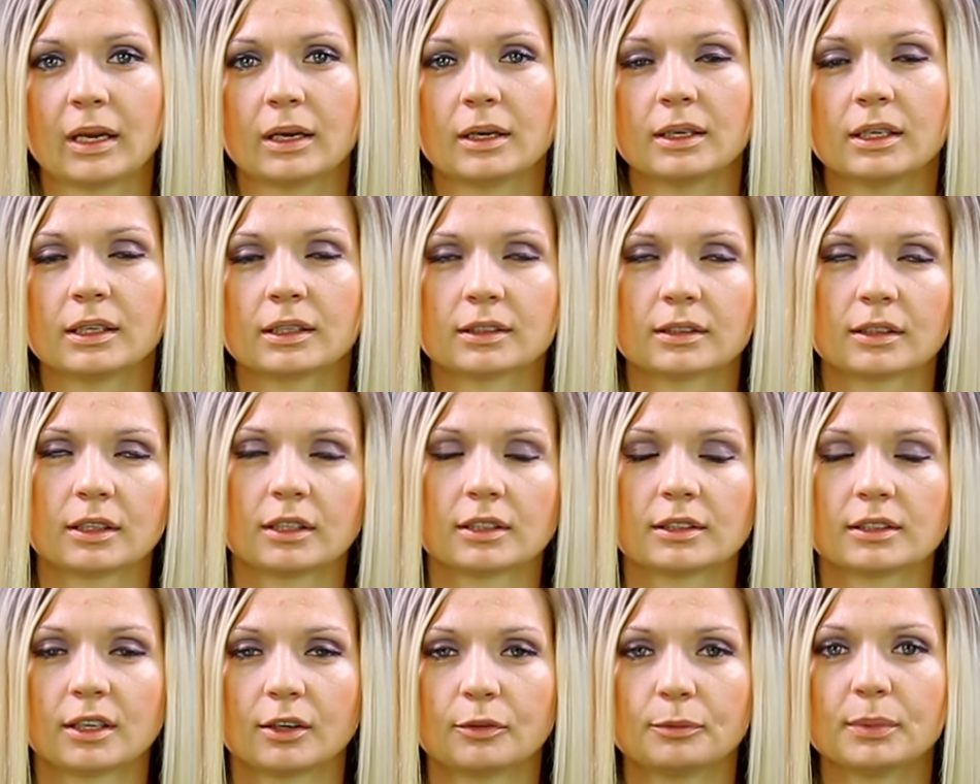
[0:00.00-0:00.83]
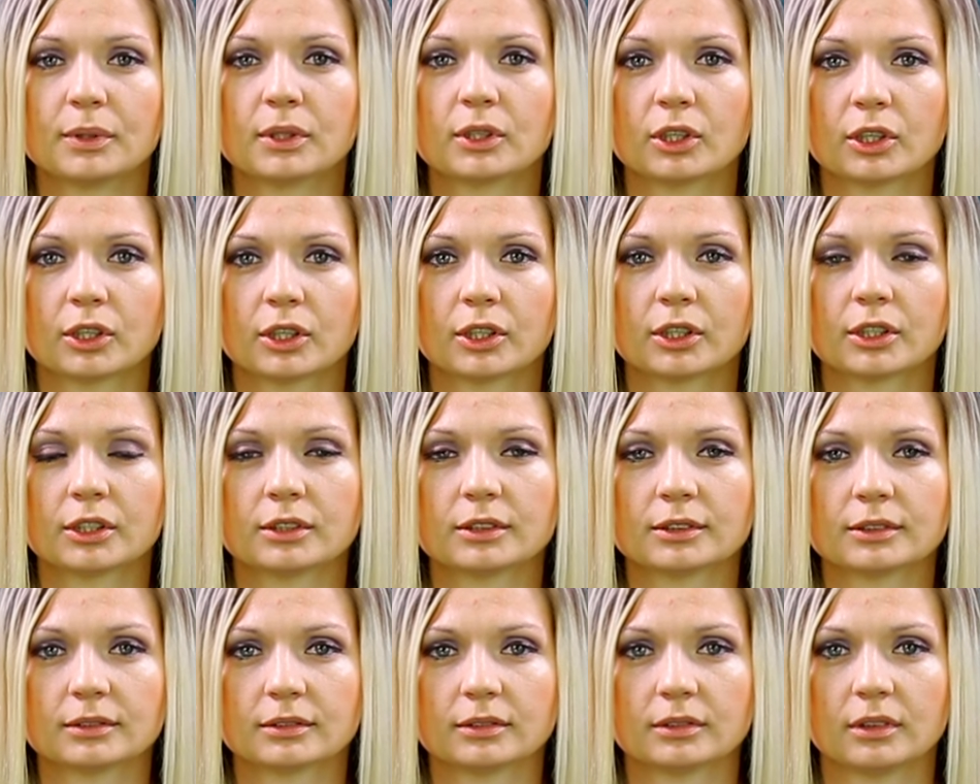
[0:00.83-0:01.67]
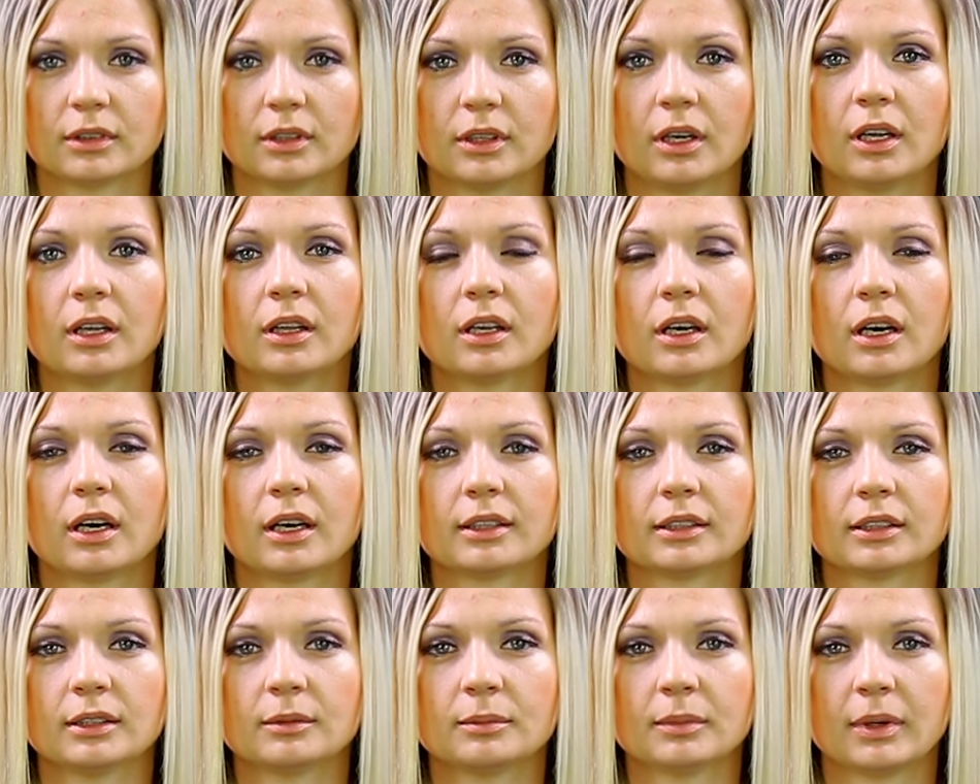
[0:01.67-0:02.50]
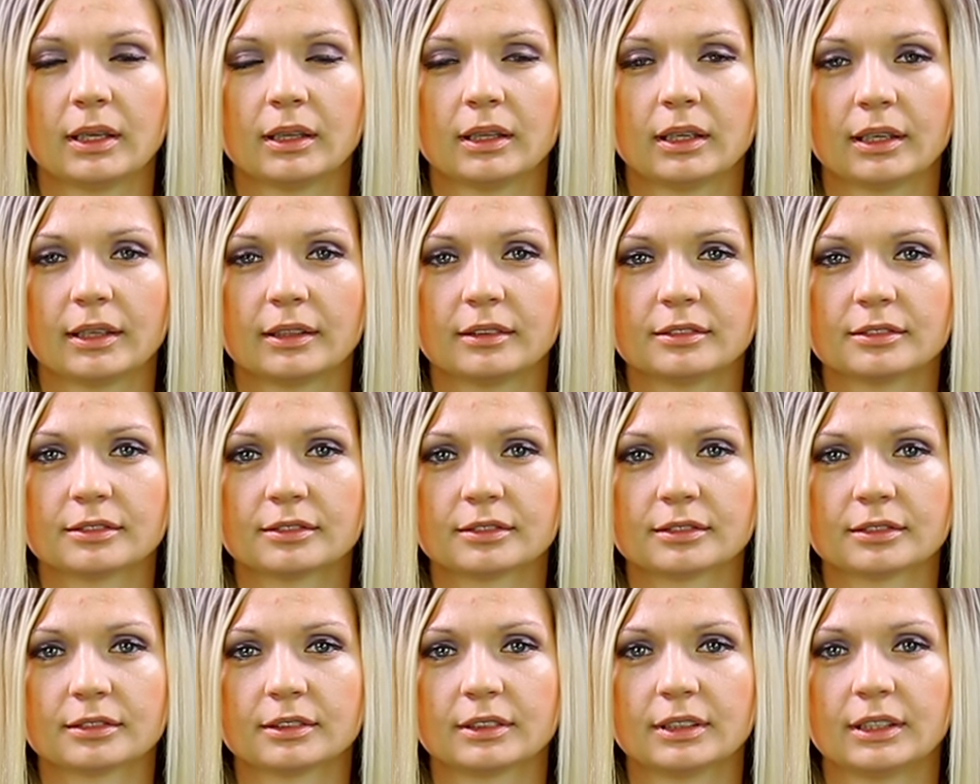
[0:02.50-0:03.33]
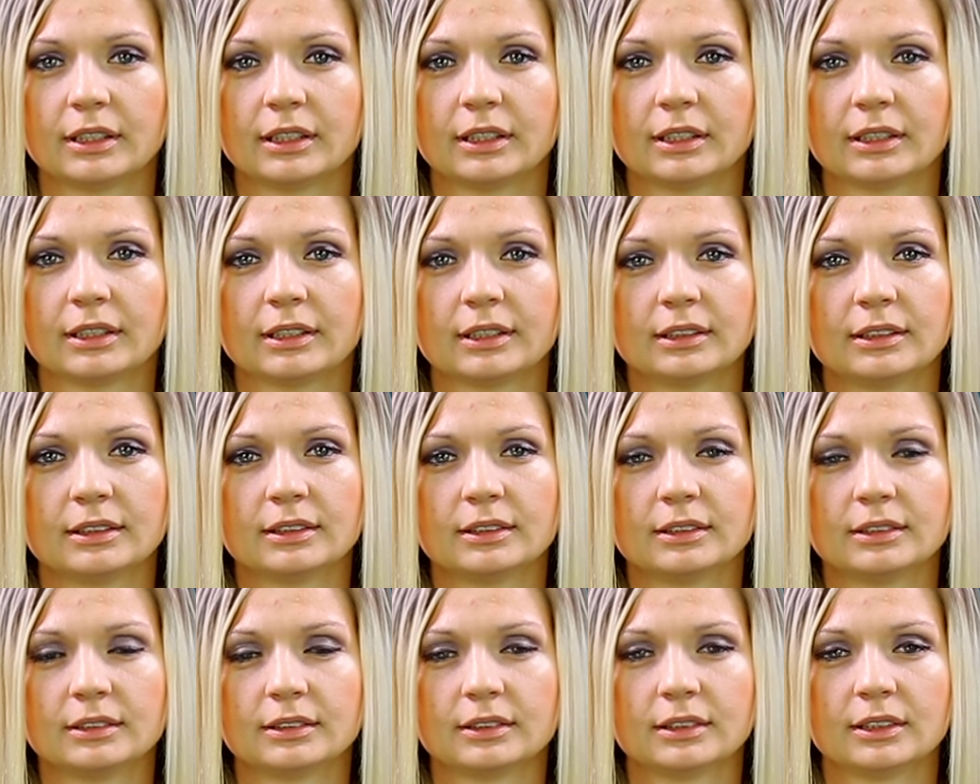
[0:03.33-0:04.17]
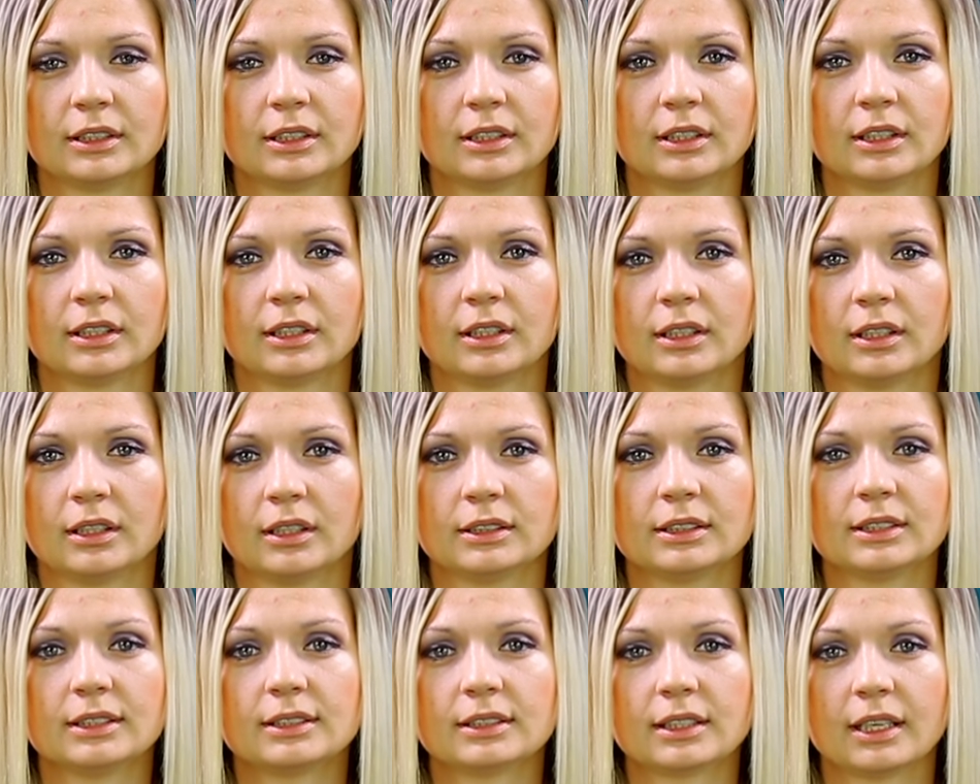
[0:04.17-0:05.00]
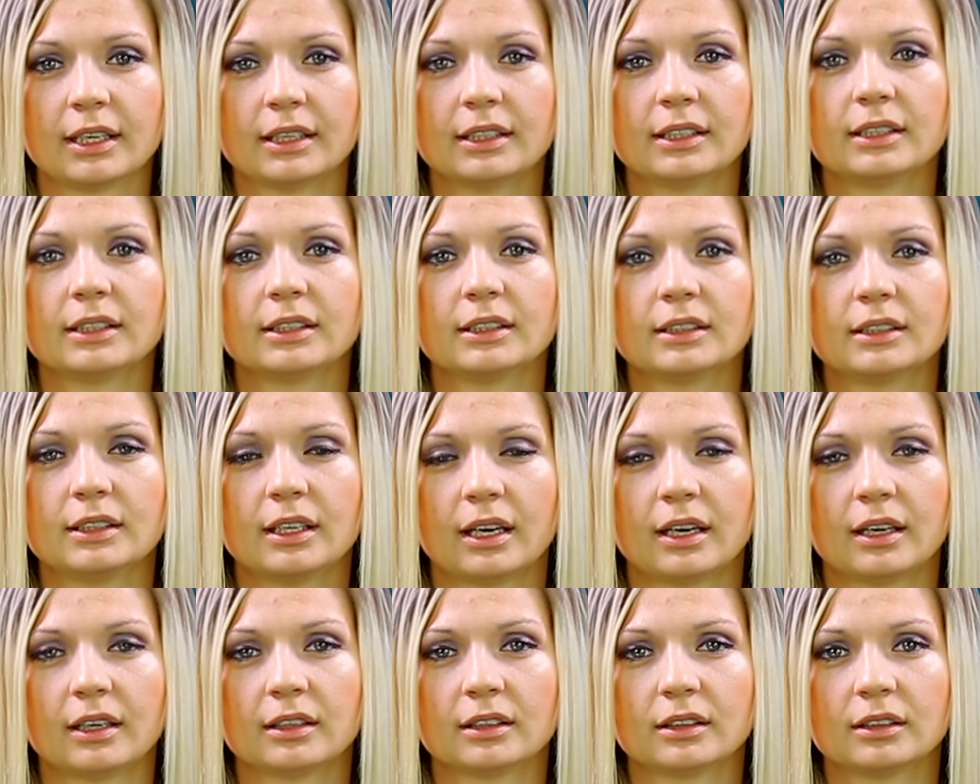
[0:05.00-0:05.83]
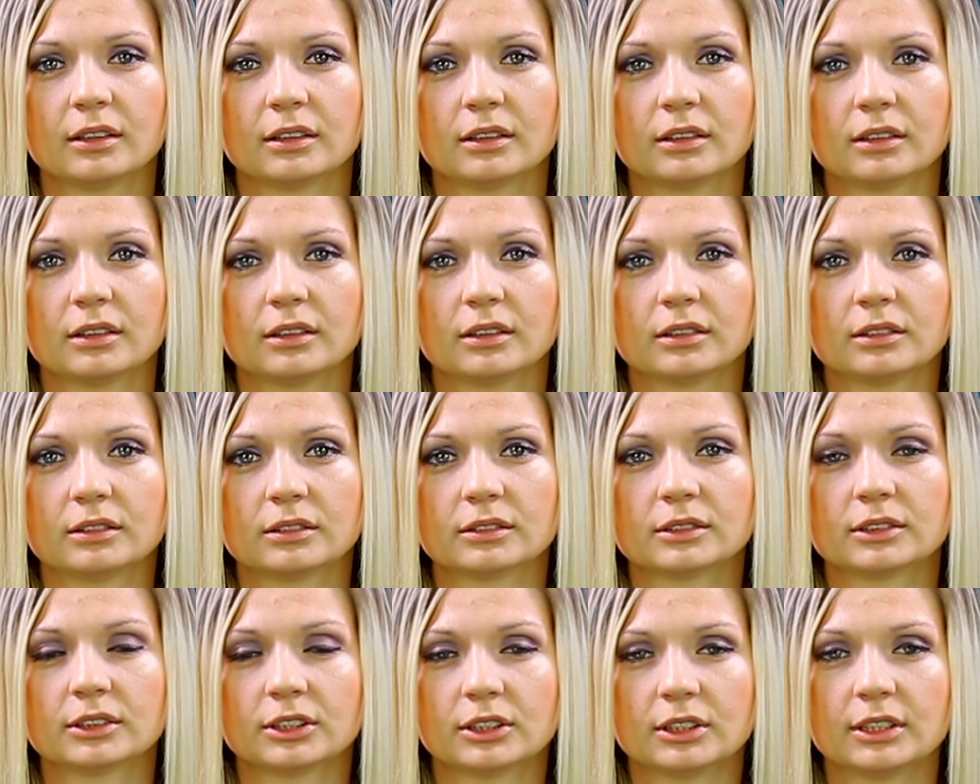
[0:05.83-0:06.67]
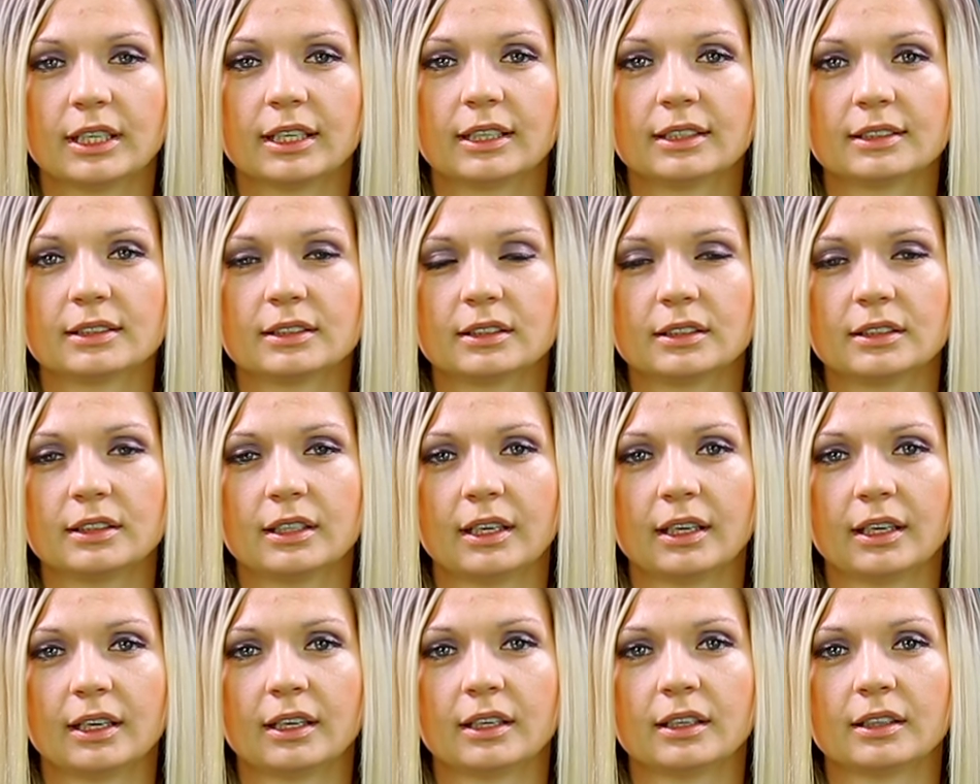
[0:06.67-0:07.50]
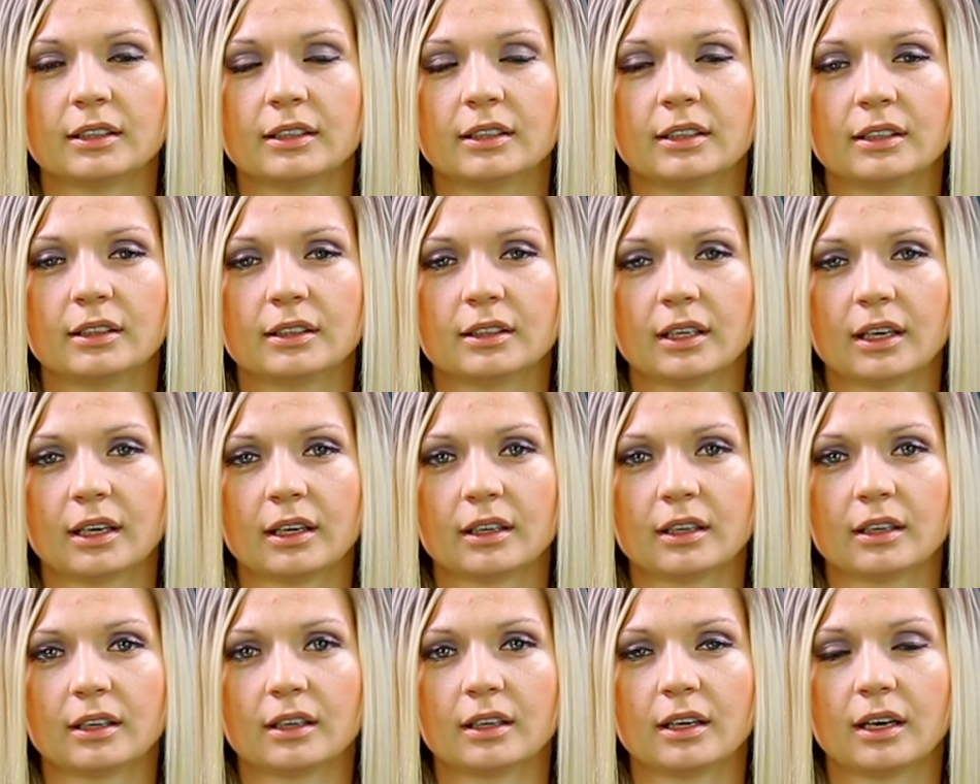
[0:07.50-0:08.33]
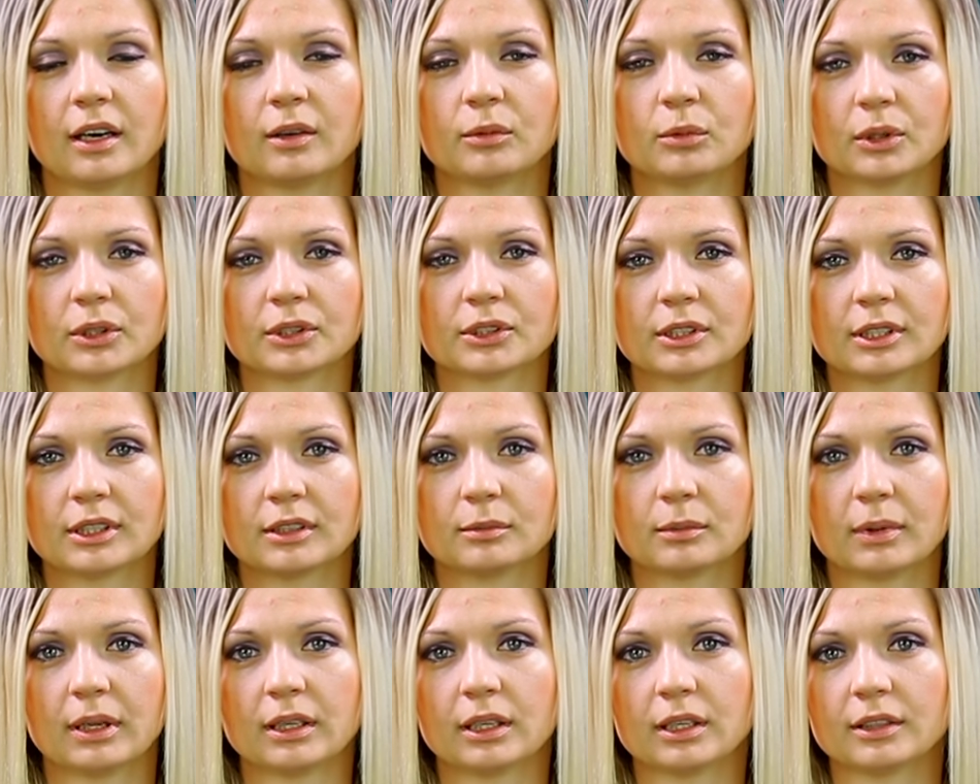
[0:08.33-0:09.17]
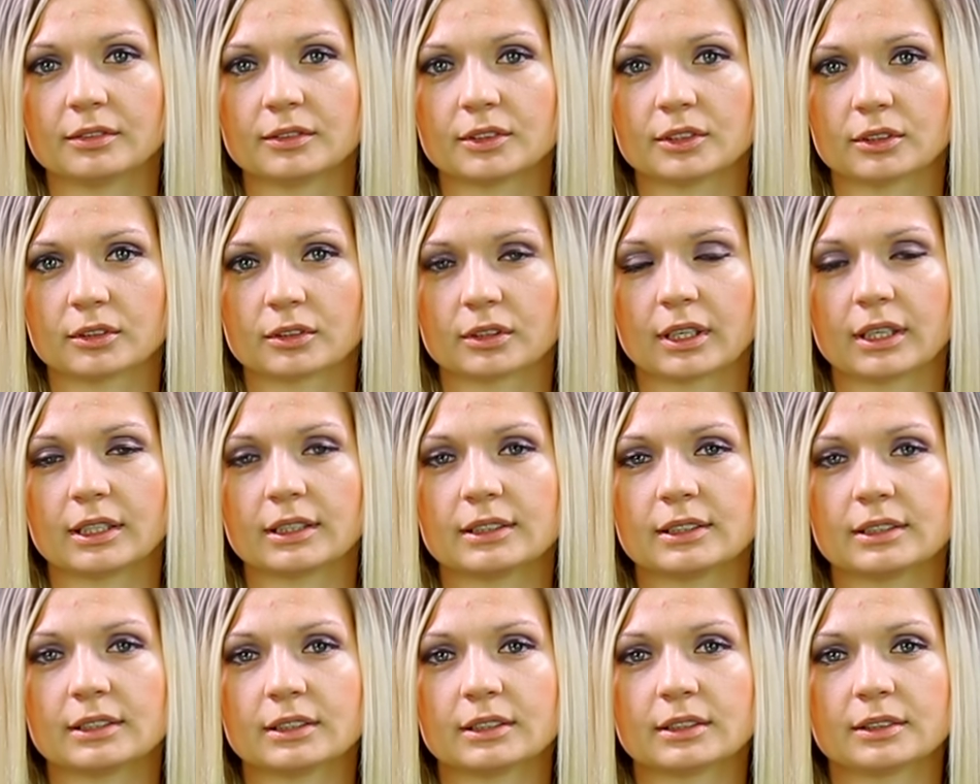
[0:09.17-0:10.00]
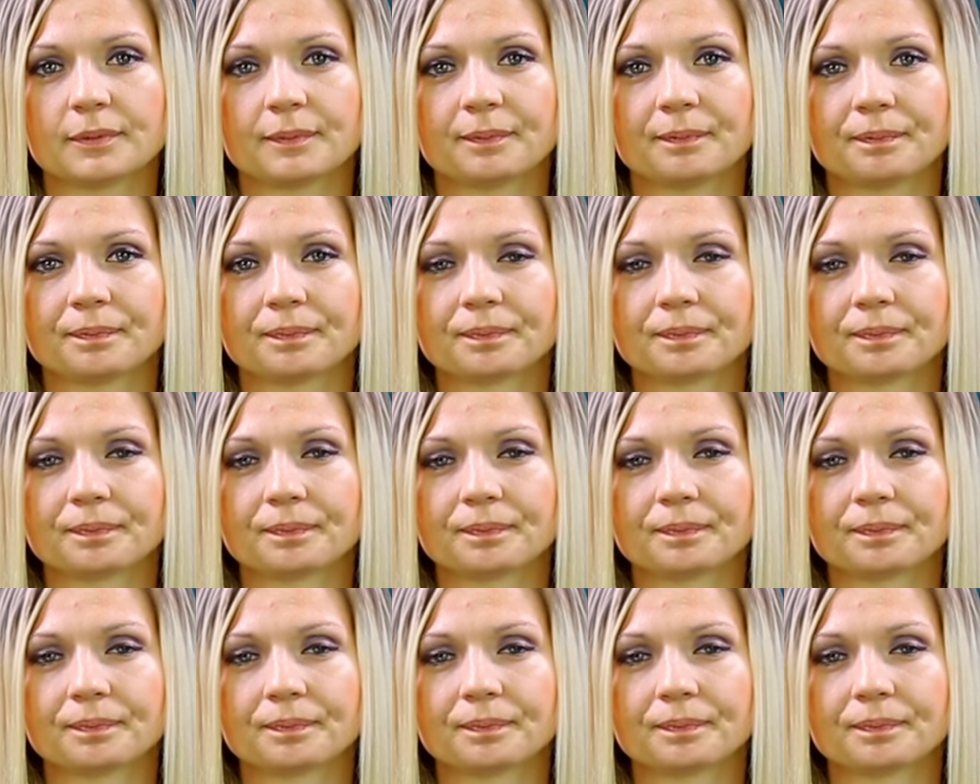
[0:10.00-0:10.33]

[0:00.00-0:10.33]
because I've been hurt a lot in my life, and decided that today is the day, and I want to give my life to Christ.